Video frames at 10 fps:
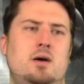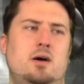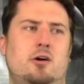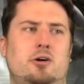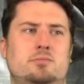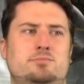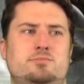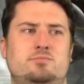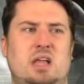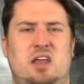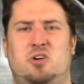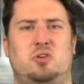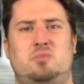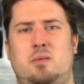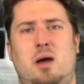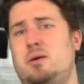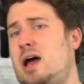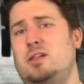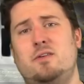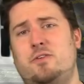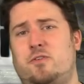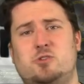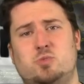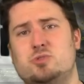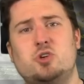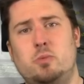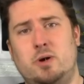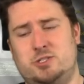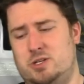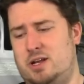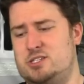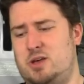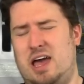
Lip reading: I don't know. I love the first one so much that